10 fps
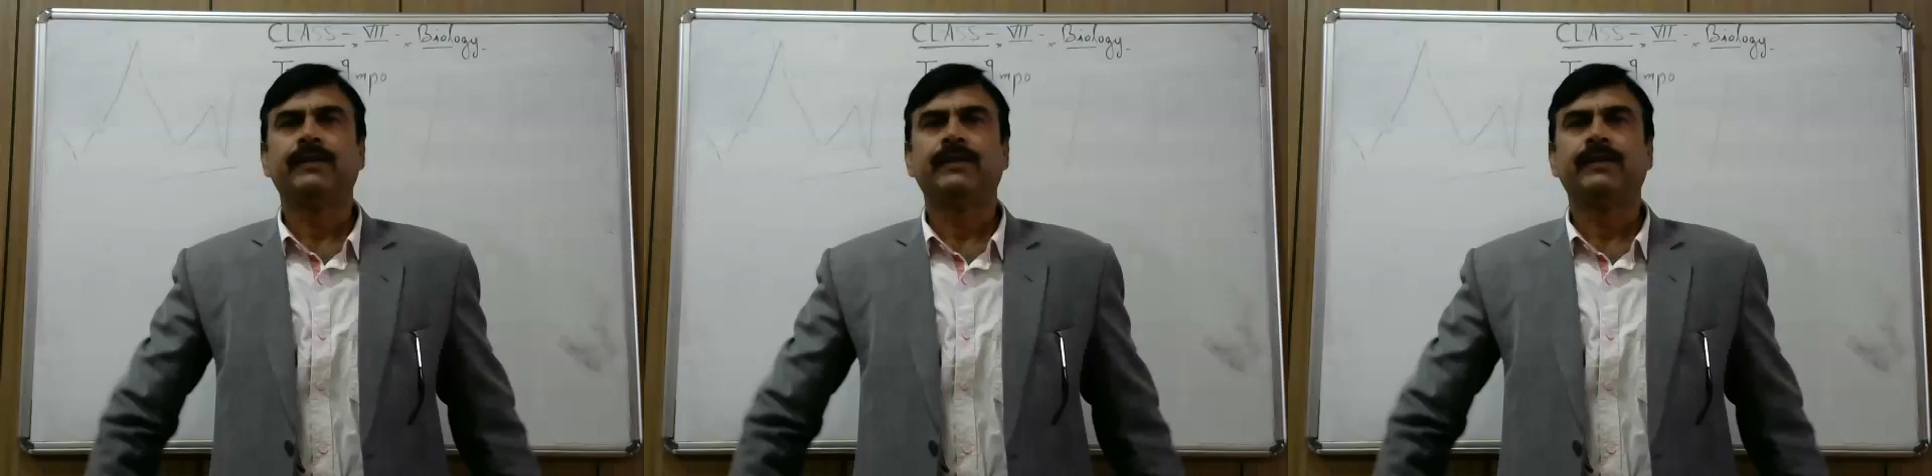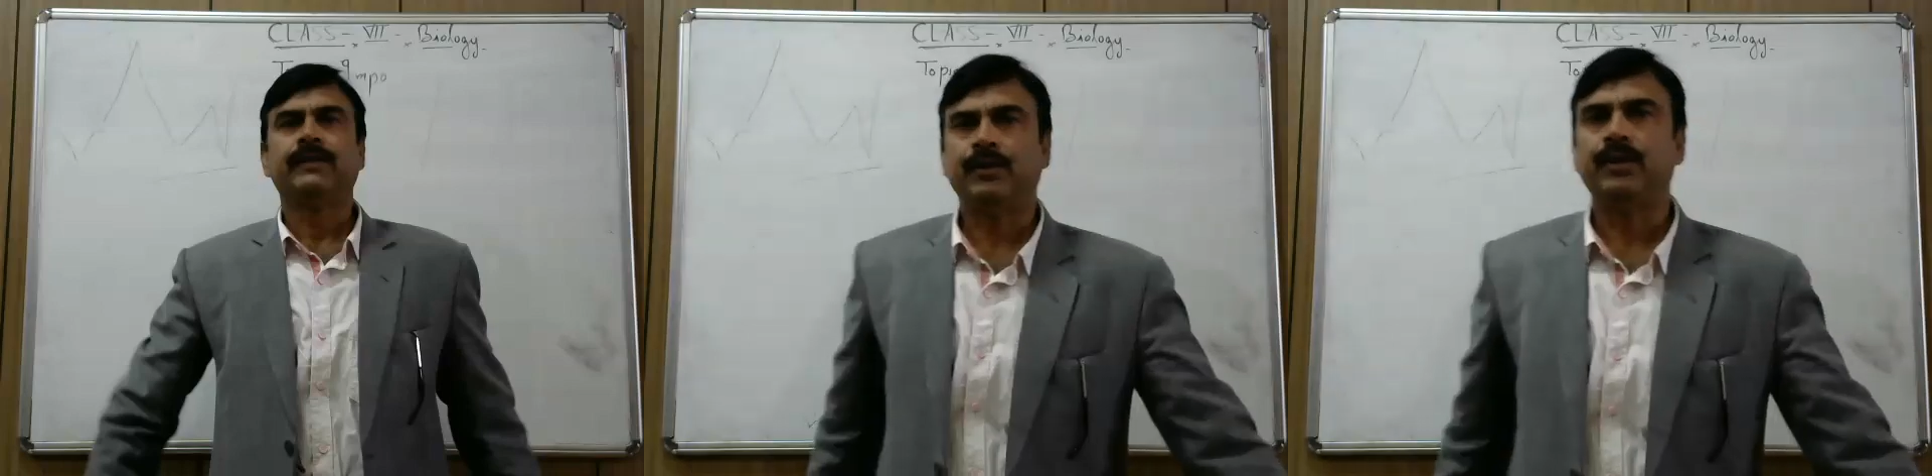
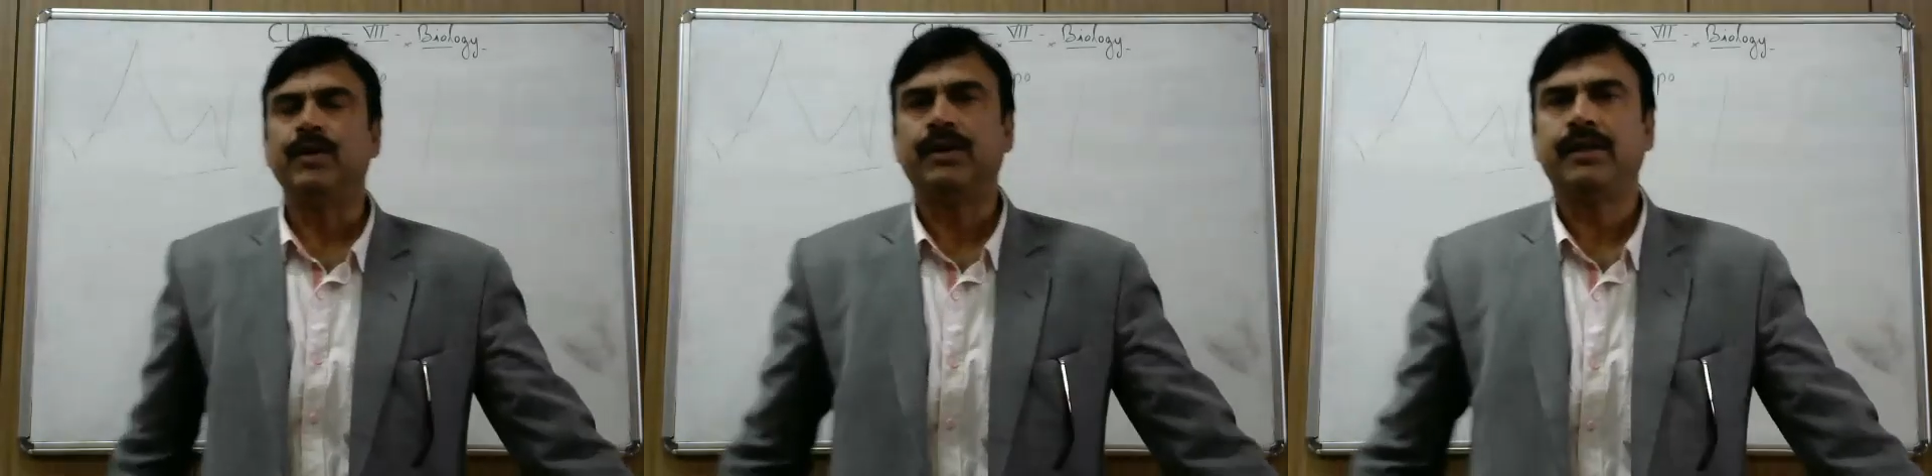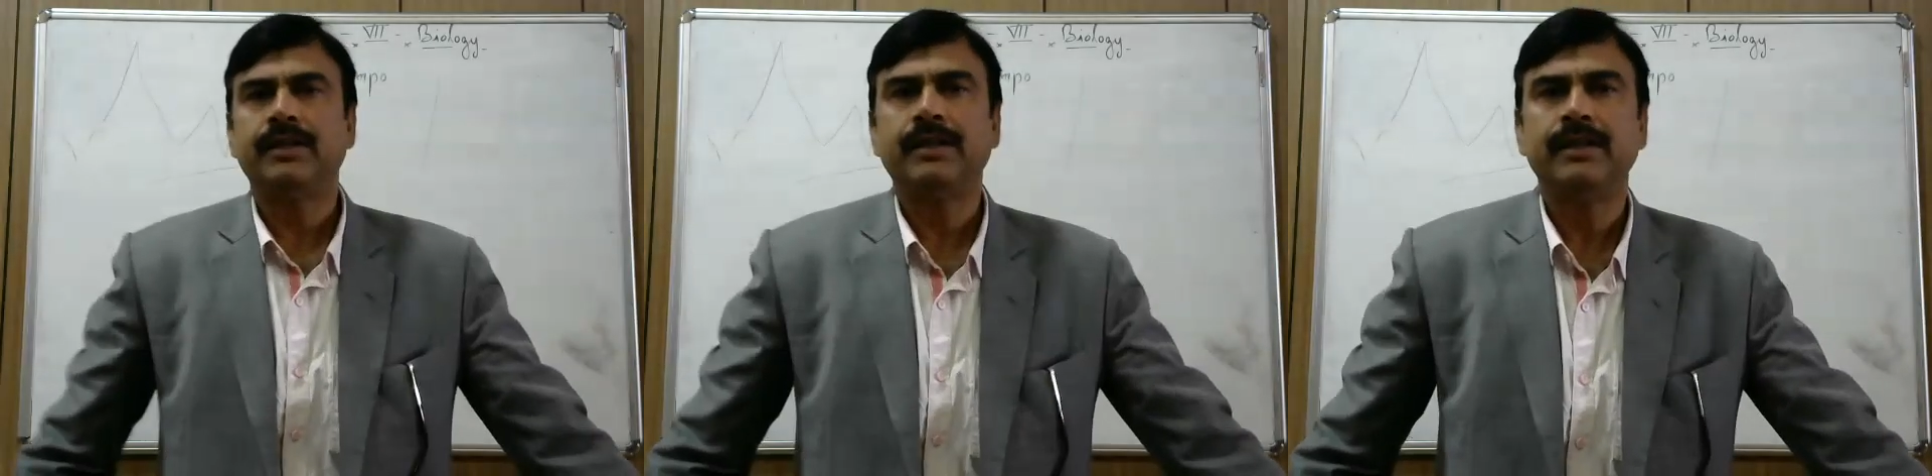Very good
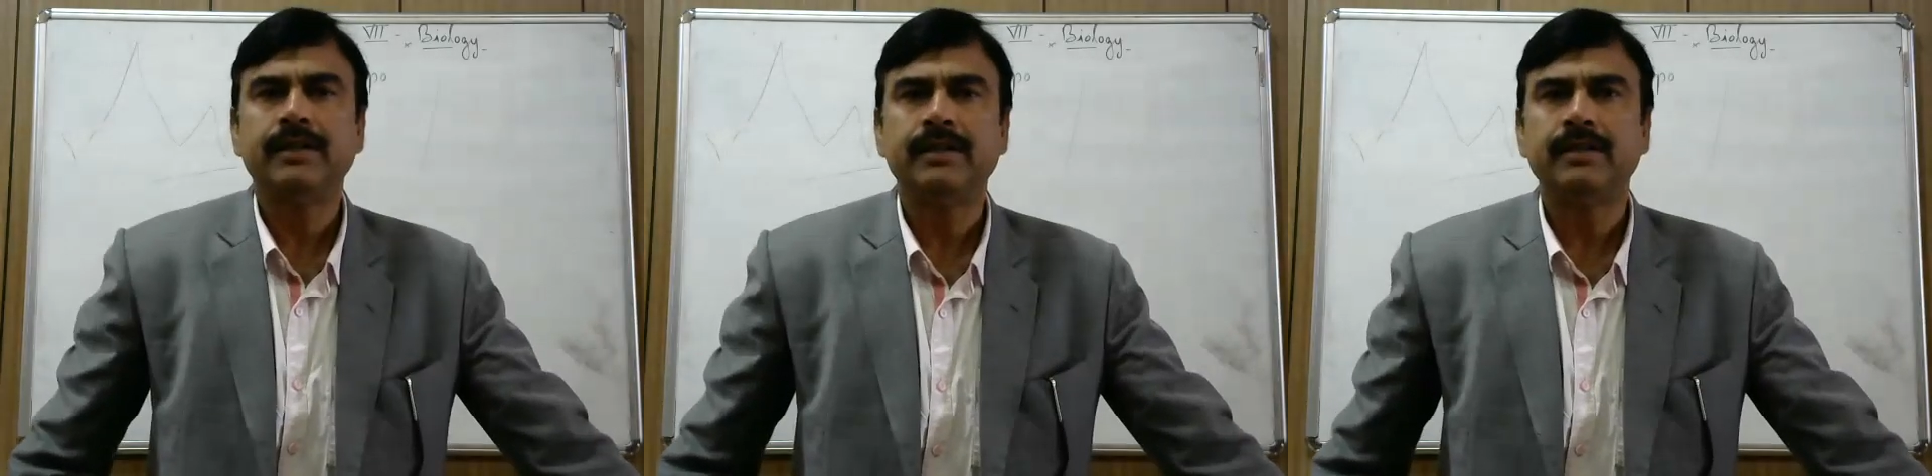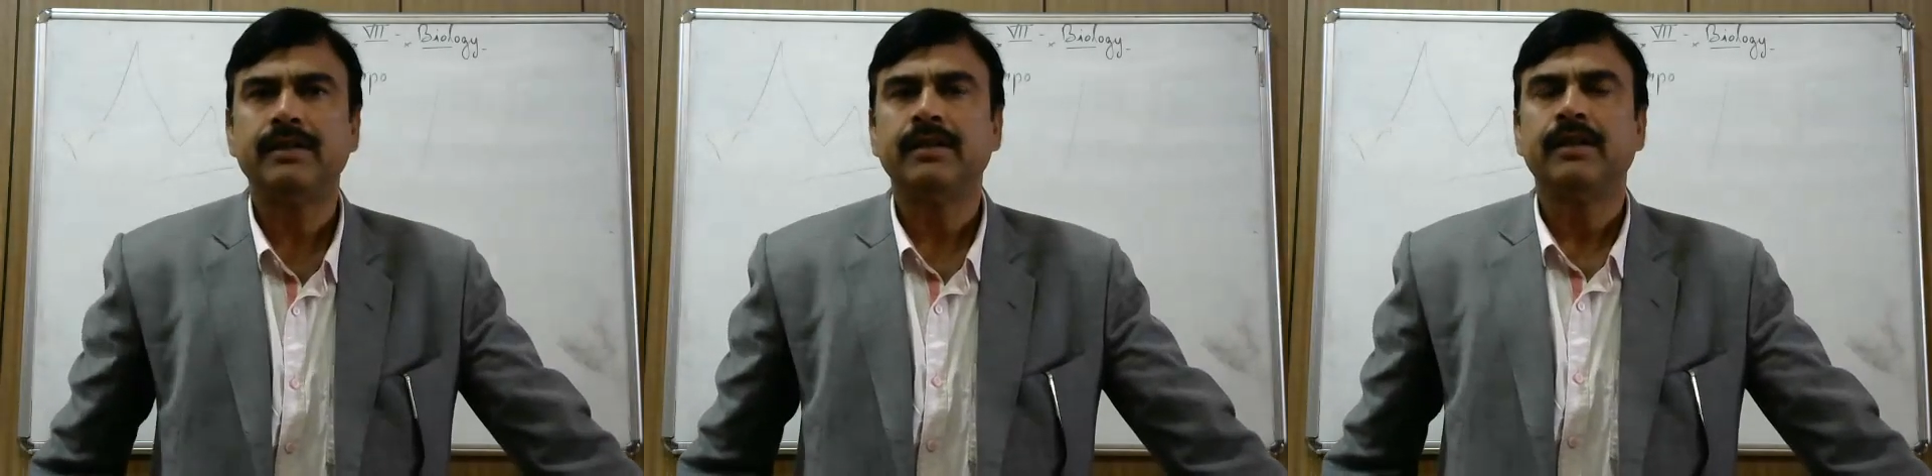morning.
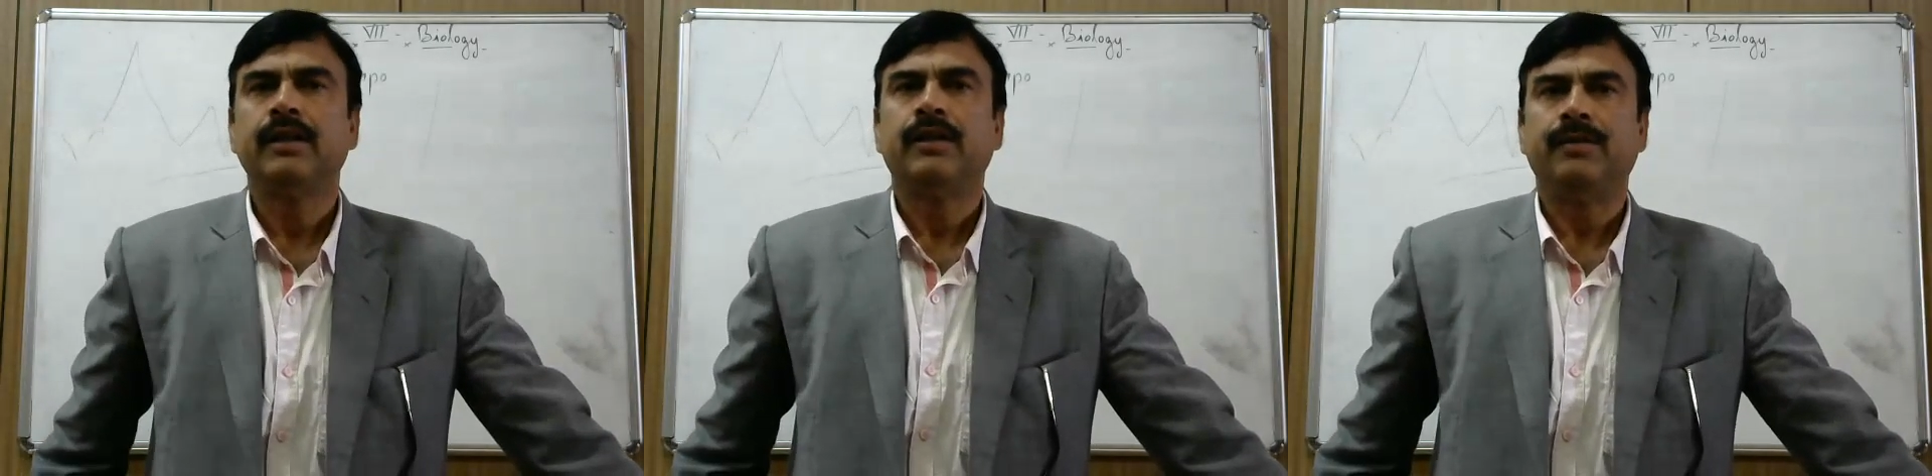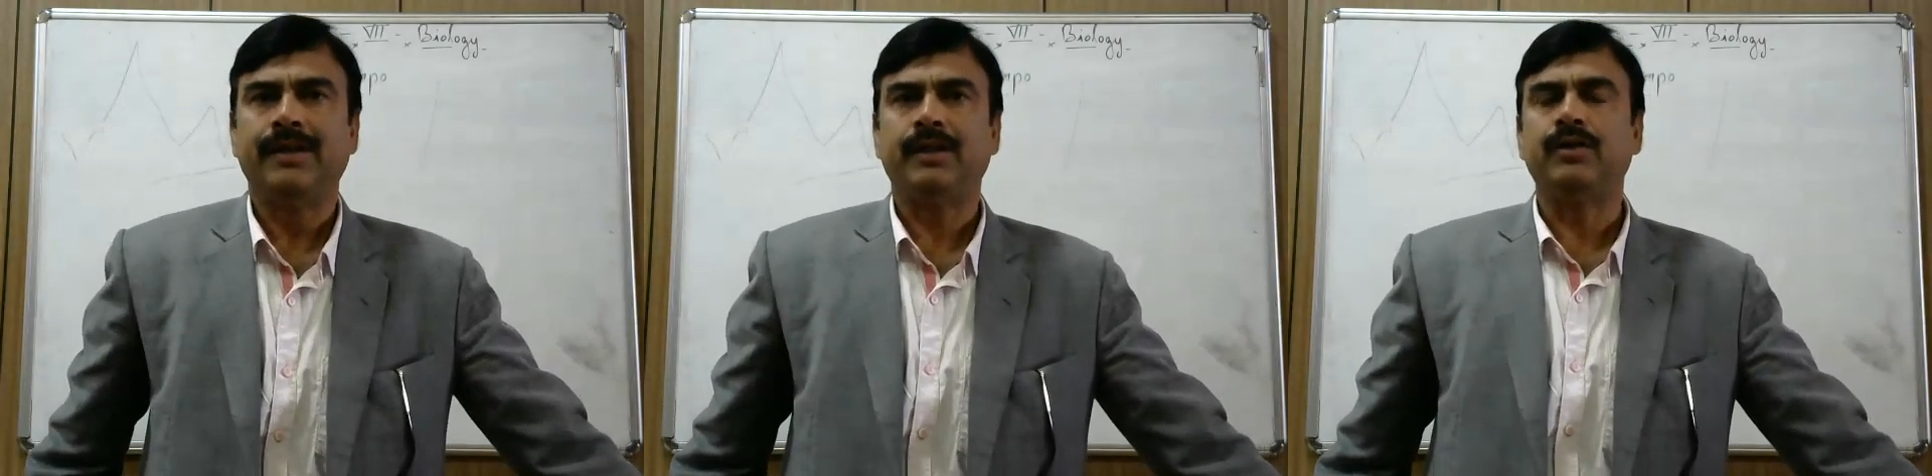
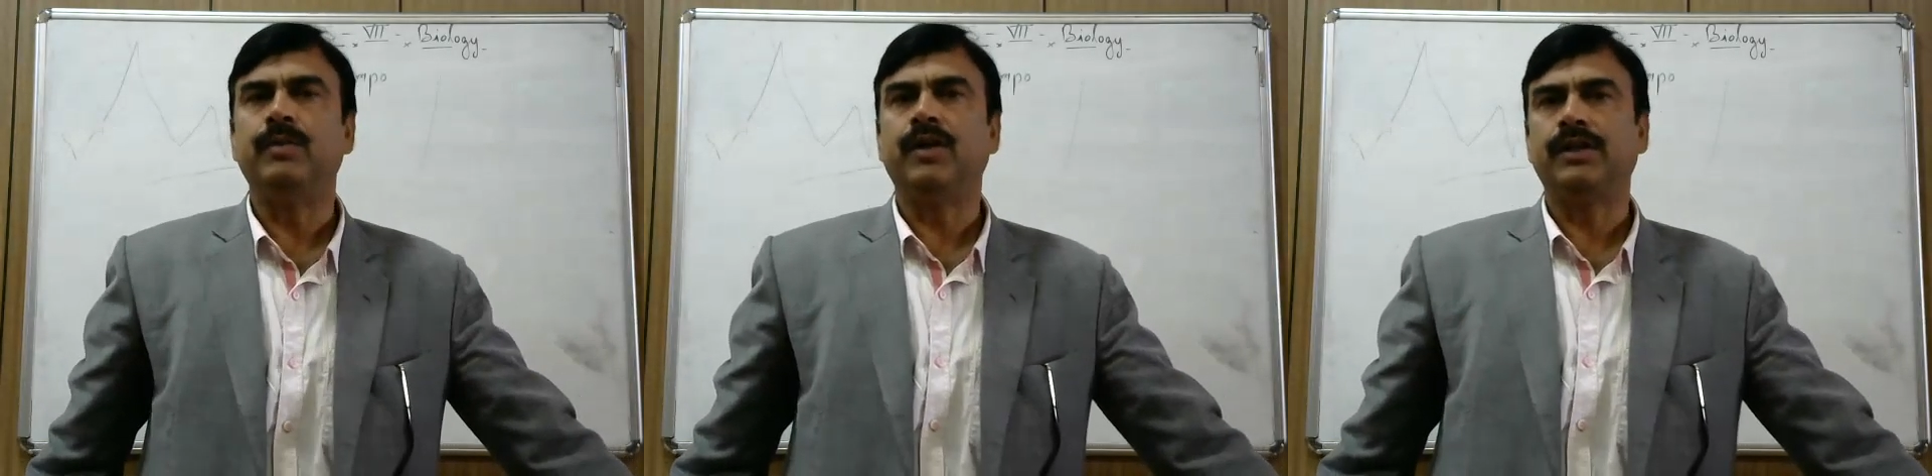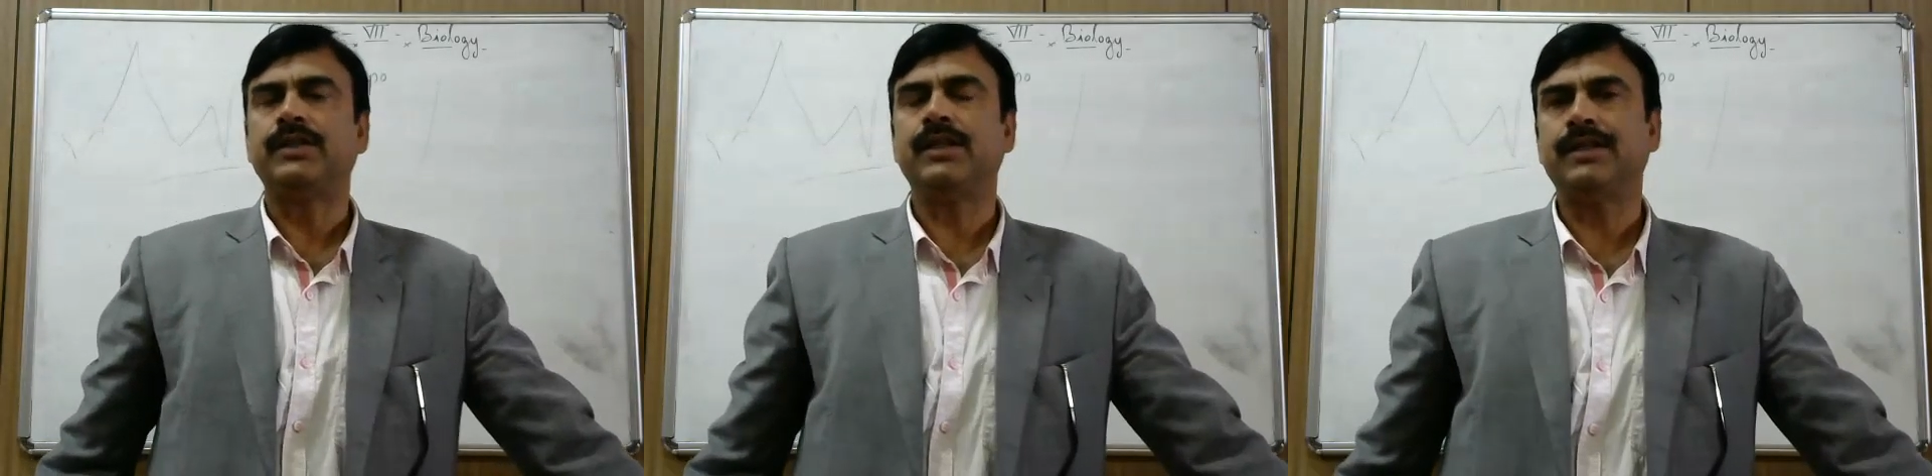Very good
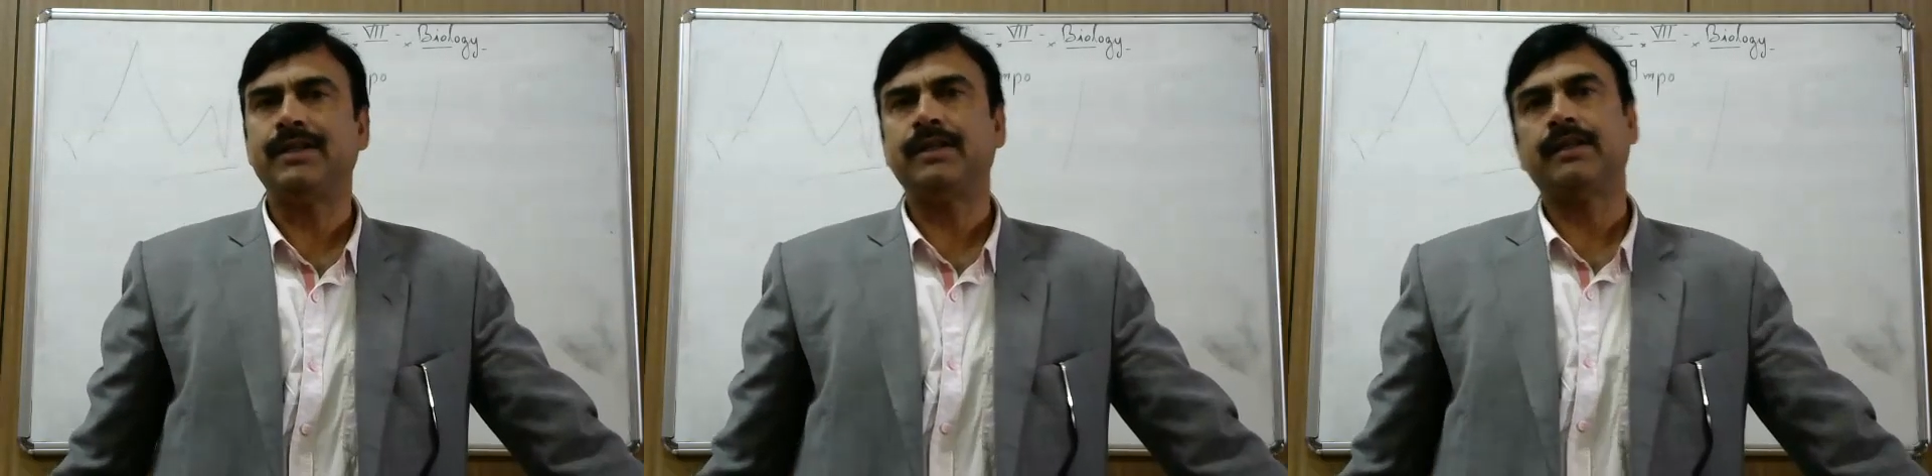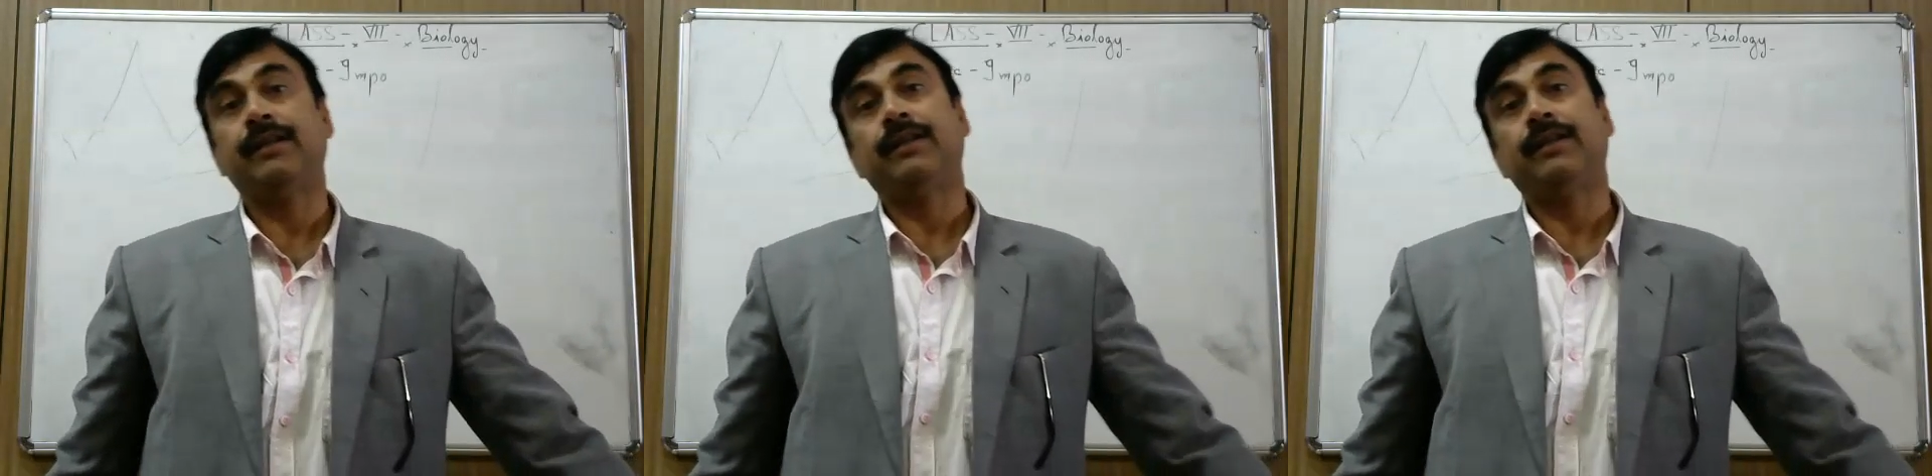morning, children.